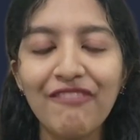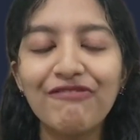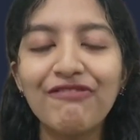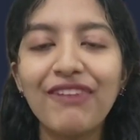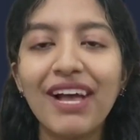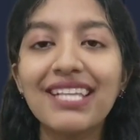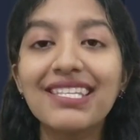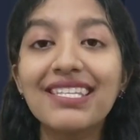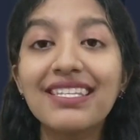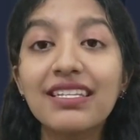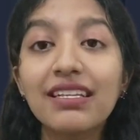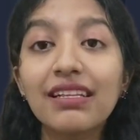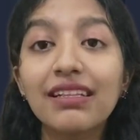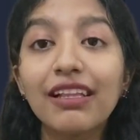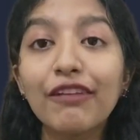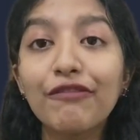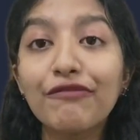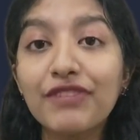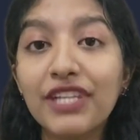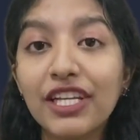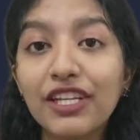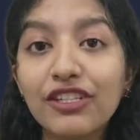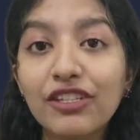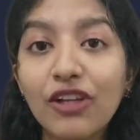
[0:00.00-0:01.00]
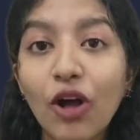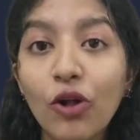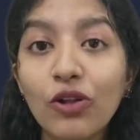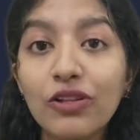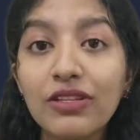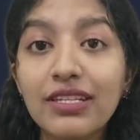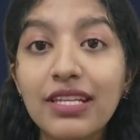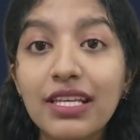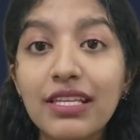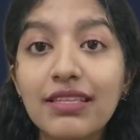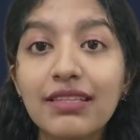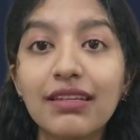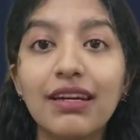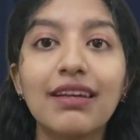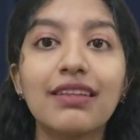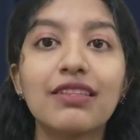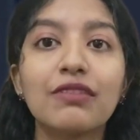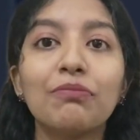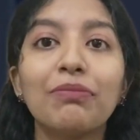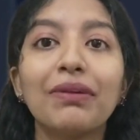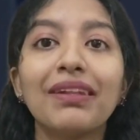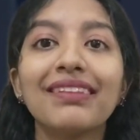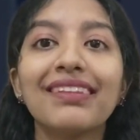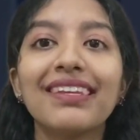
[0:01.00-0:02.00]
Westcliff Technologies
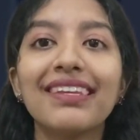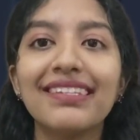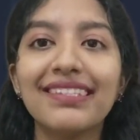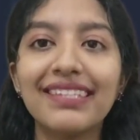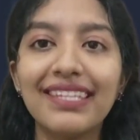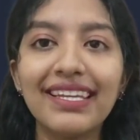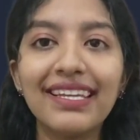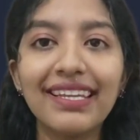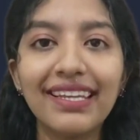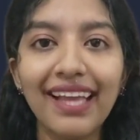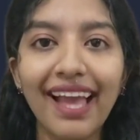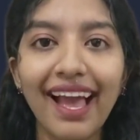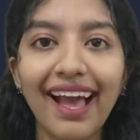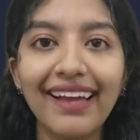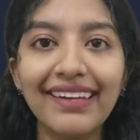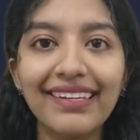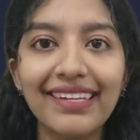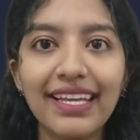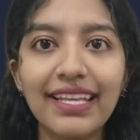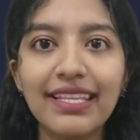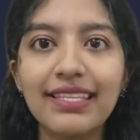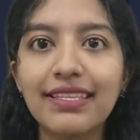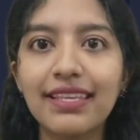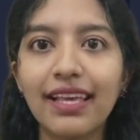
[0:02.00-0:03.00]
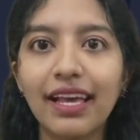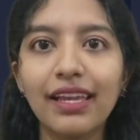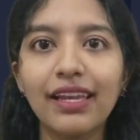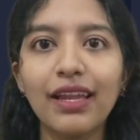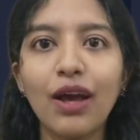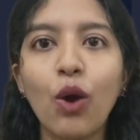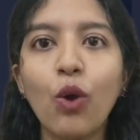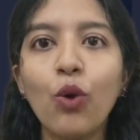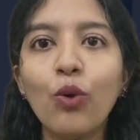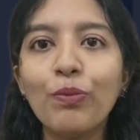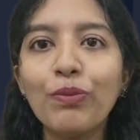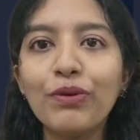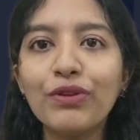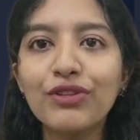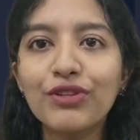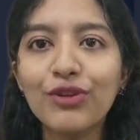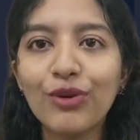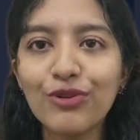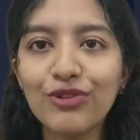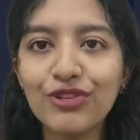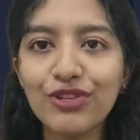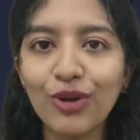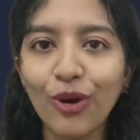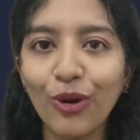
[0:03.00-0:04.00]
is building DeCAD. It's an open
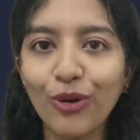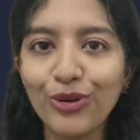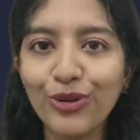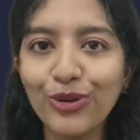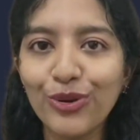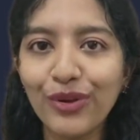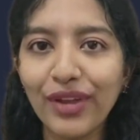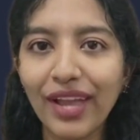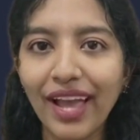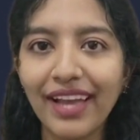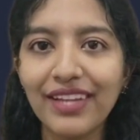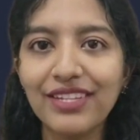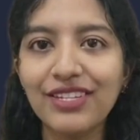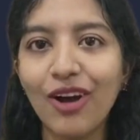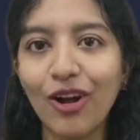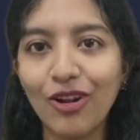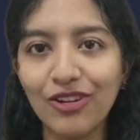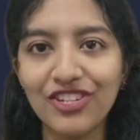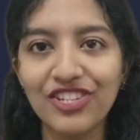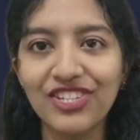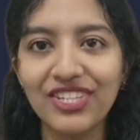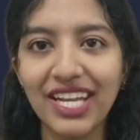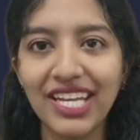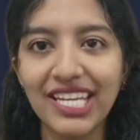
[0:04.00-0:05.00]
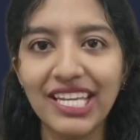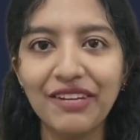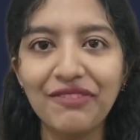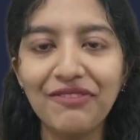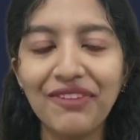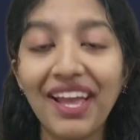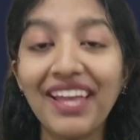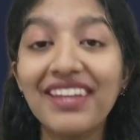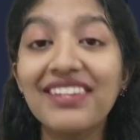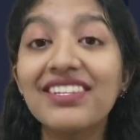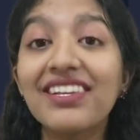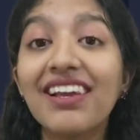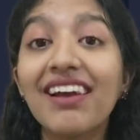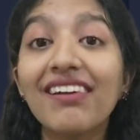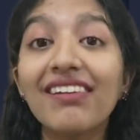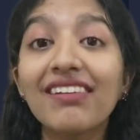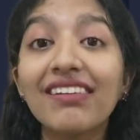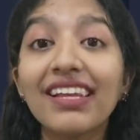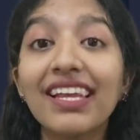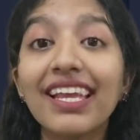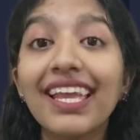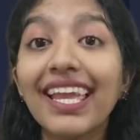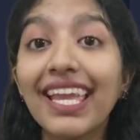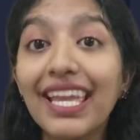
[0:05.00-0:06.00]
source AutoCAD alternative
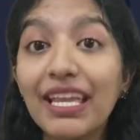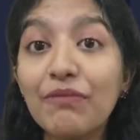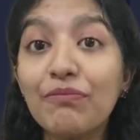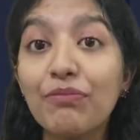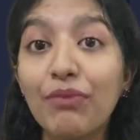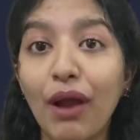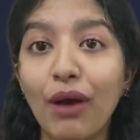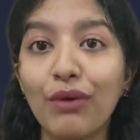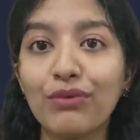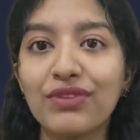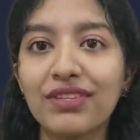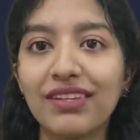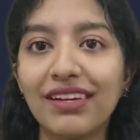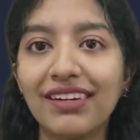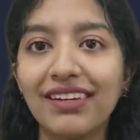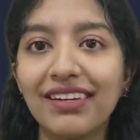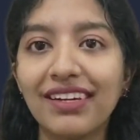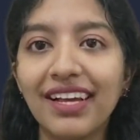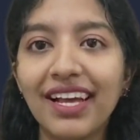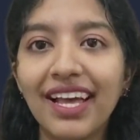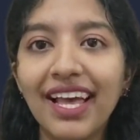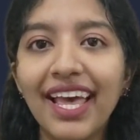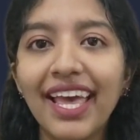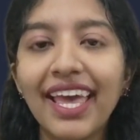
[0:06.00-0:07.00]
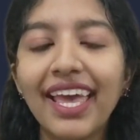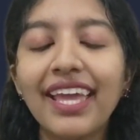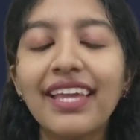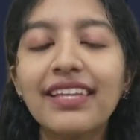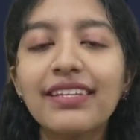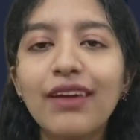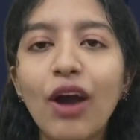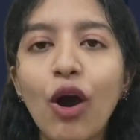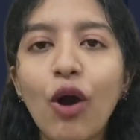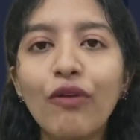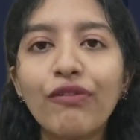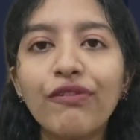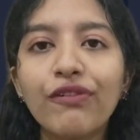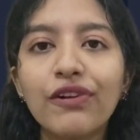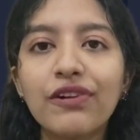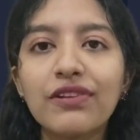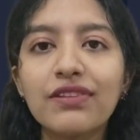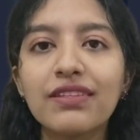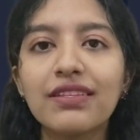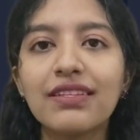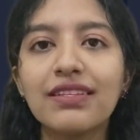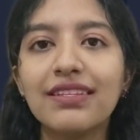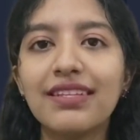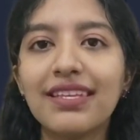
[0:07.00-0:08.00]
entirely in browser. It
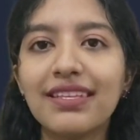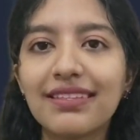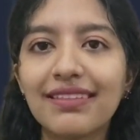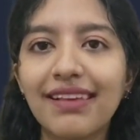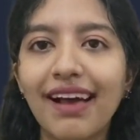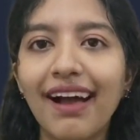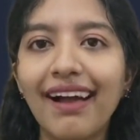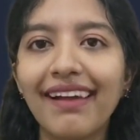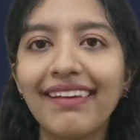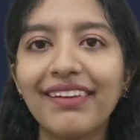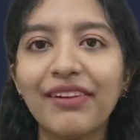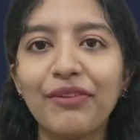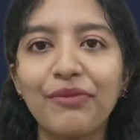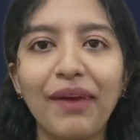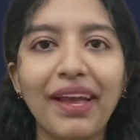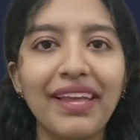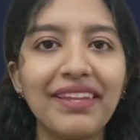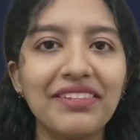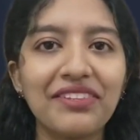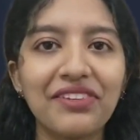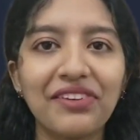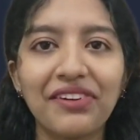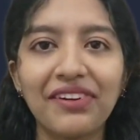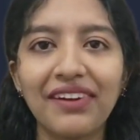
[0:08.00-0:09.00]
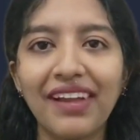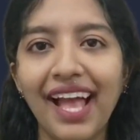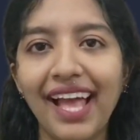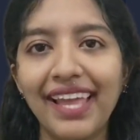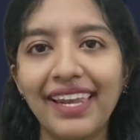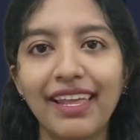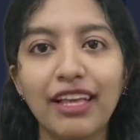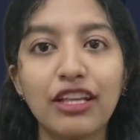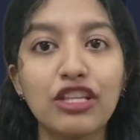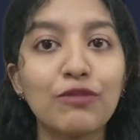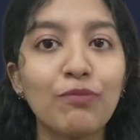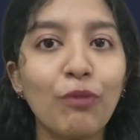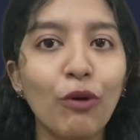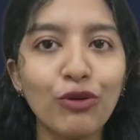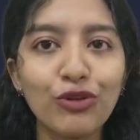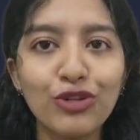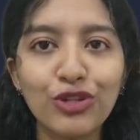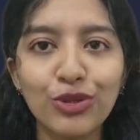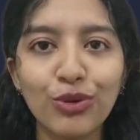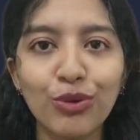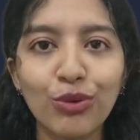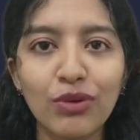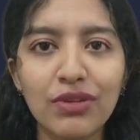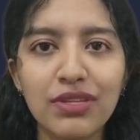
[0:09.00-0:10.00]
offers design, render, and
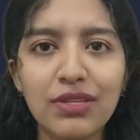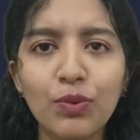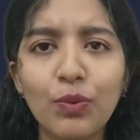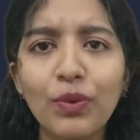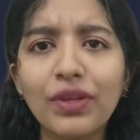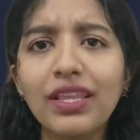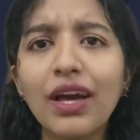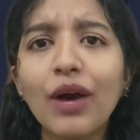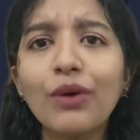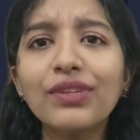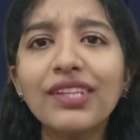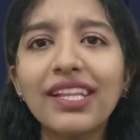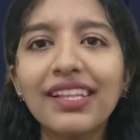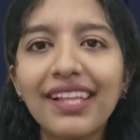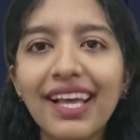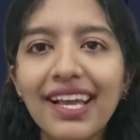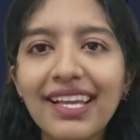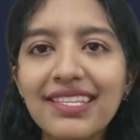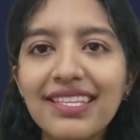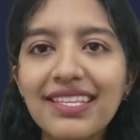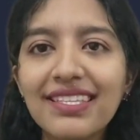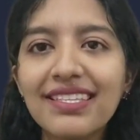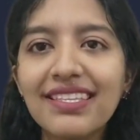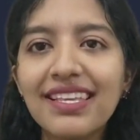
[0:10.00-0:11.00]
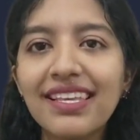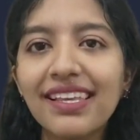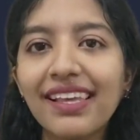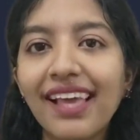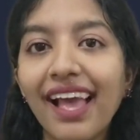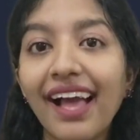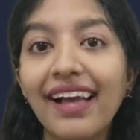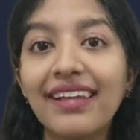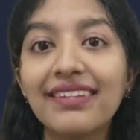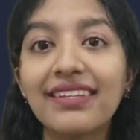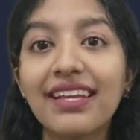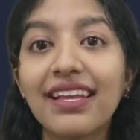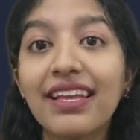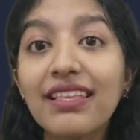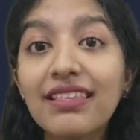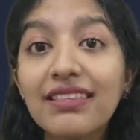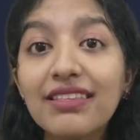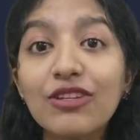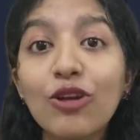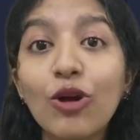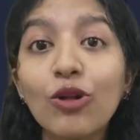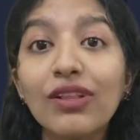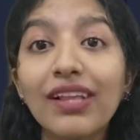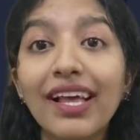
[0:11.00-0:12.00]
export tools without the licensing and
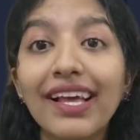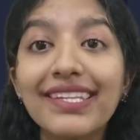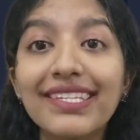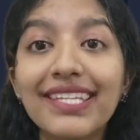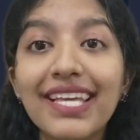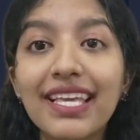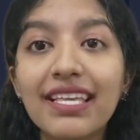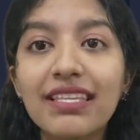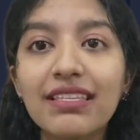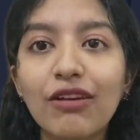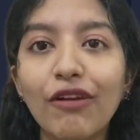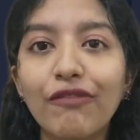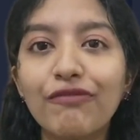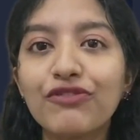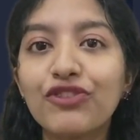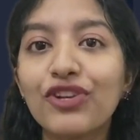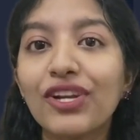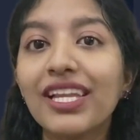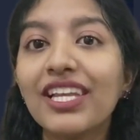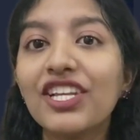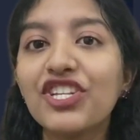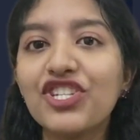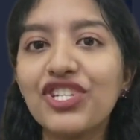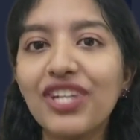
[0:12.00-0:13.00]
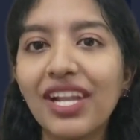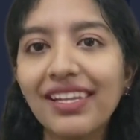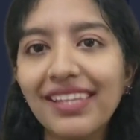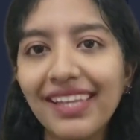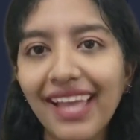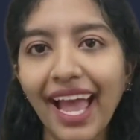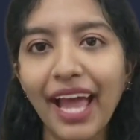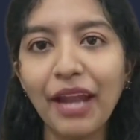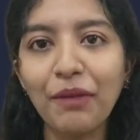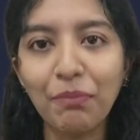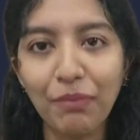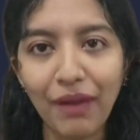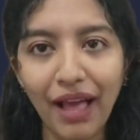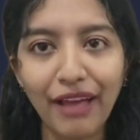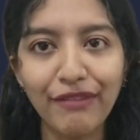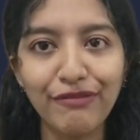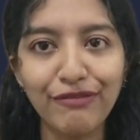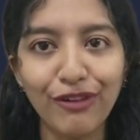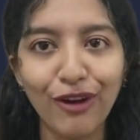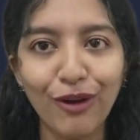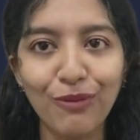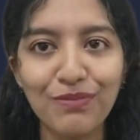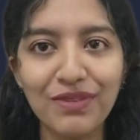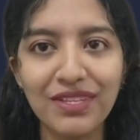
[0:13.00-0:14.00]
install headaches of traditional CAD
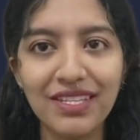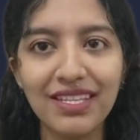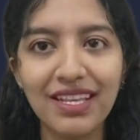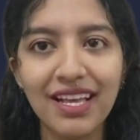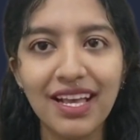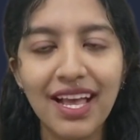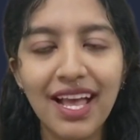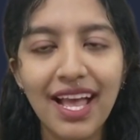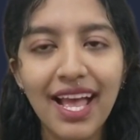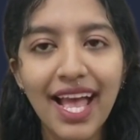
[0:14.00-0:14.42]
platforms.